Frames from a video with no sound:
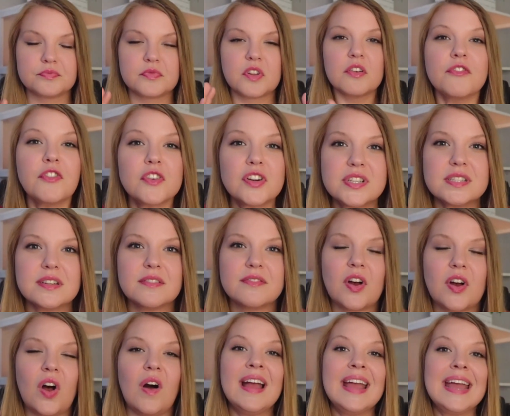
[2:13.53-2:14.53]
First of
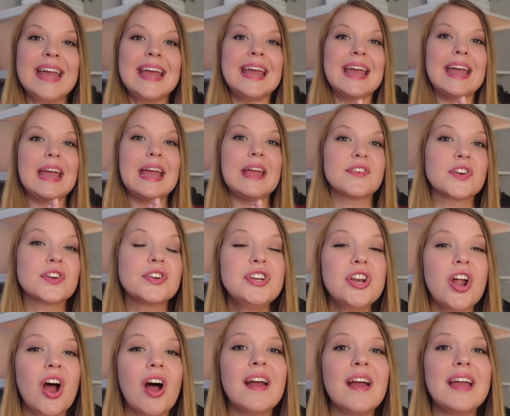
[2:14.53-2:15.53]
all, if you're
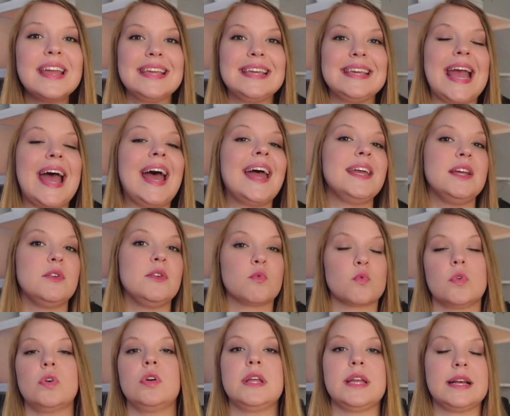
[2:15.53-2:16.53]
not yet
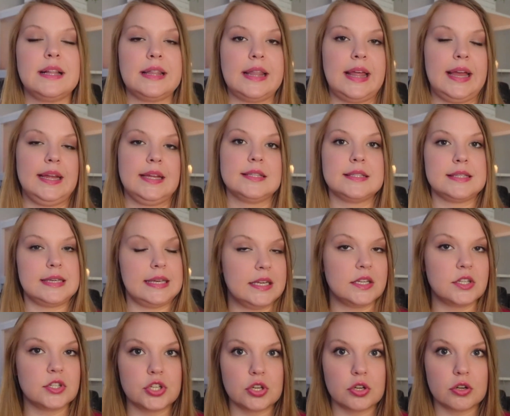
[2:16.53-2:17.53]
enrolling clients
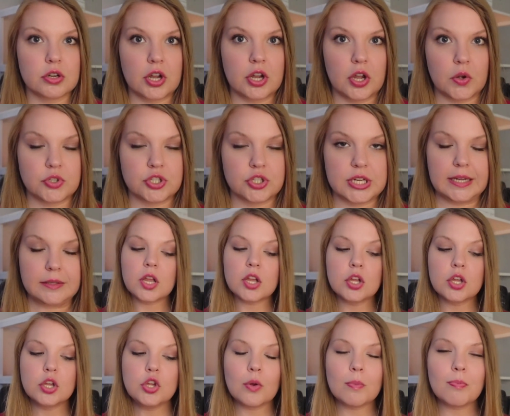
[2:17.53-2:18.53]
into your coaching,
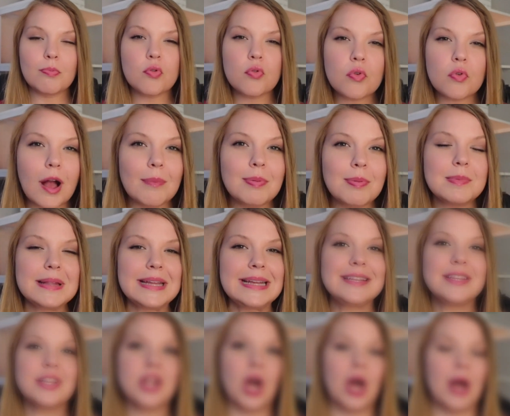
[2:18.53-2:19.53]
you're probably
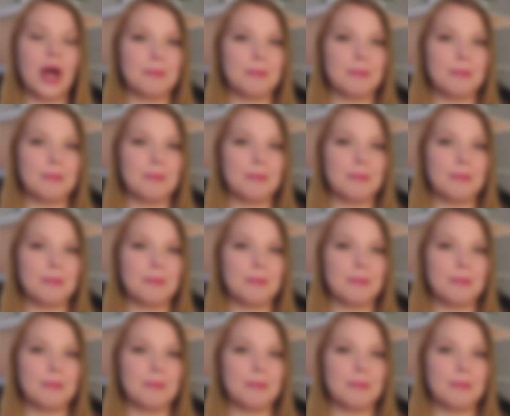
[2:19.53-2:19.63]
not